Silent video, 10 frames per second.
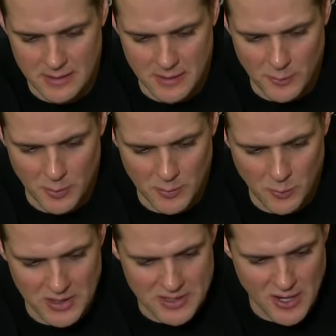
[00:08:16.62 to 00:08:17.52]

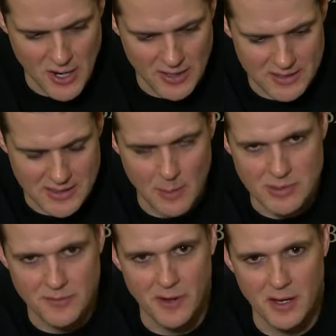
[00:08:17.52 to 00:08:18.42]
We talk at
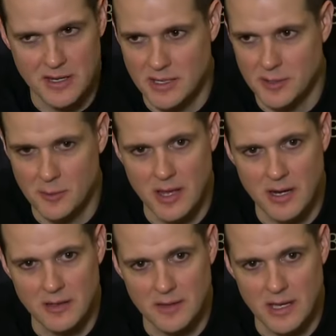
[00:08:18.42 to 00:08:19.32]
times, fun is
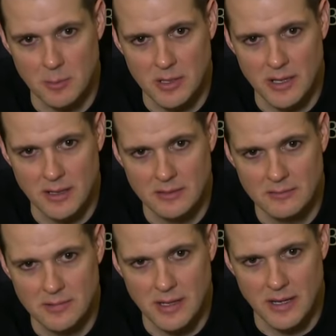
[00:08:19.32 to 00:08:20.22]
underrated in the NBA,
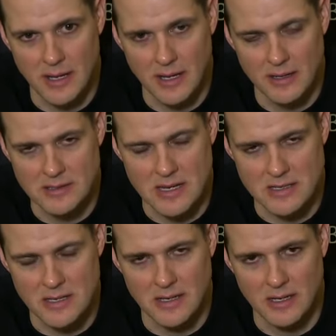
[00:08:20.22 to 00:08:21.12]
and it's
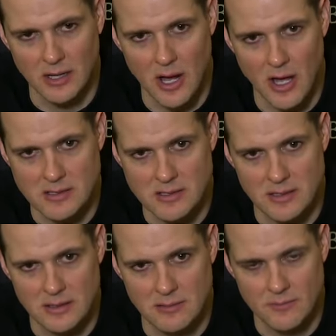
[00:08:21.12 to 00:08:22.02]
easy to get
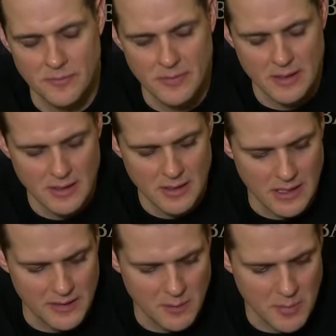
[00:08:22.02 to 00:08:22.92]
lost in
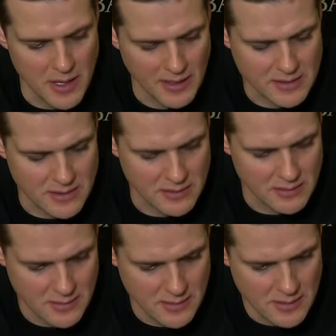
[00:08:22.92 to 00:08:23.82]
the mix
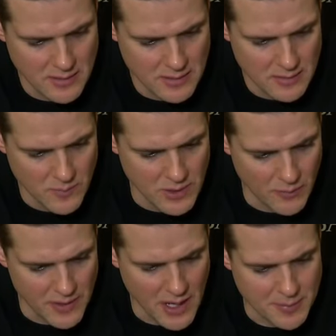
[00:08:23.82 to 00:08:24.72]
and, you
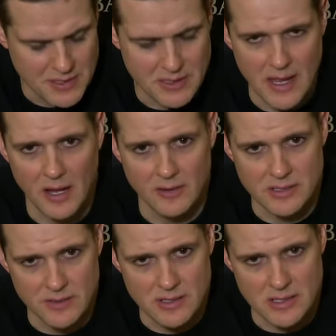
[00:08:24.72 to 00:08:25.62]
know, the ups and
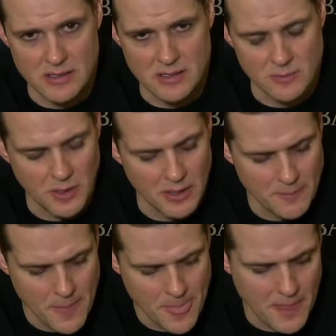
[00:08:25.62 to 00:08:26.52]
downs of a season.
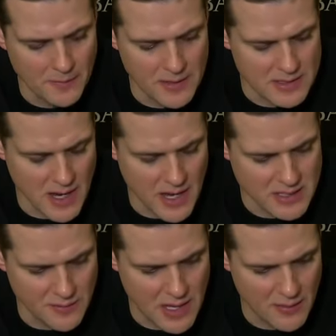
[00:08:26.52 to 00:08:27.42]
But these
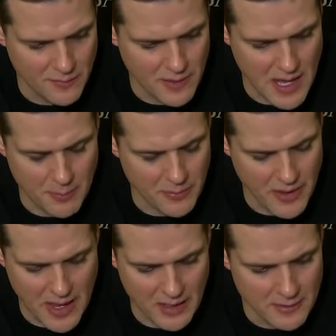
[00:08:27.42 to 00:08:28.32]
guys have kept
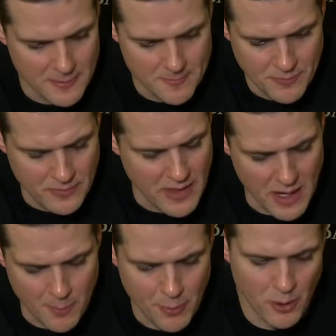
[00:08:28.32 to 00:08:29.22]
that
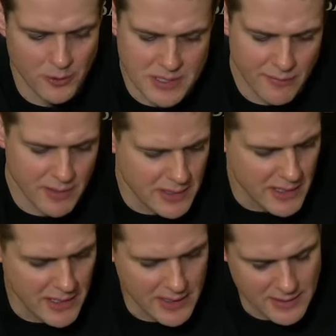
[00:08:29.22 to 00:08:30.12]
approach every
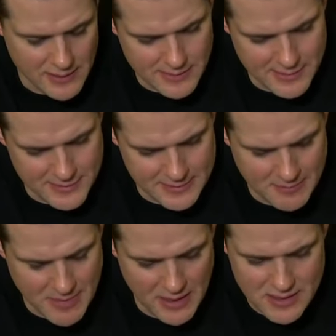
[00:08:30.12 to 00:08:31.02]
day,
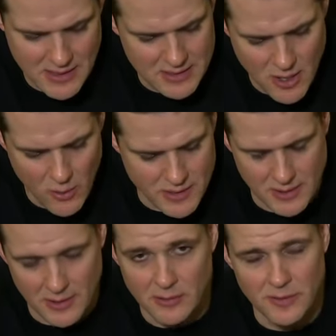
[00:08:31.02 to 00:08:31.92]
and it's
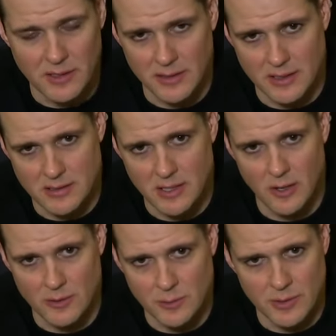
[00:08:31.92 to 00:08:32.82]
always a good feeling as a
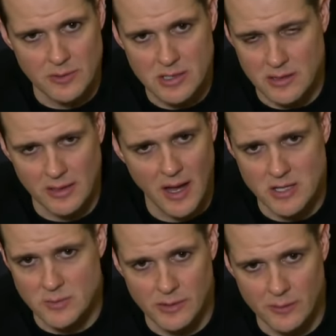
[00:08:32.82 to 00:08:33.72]
coach when you see the
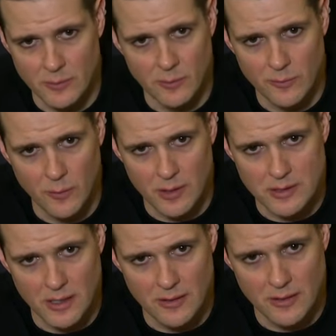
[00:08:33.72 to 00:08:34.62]
guys really rooting for
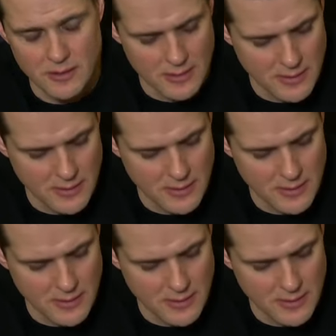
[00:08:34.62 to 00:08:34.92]
each other.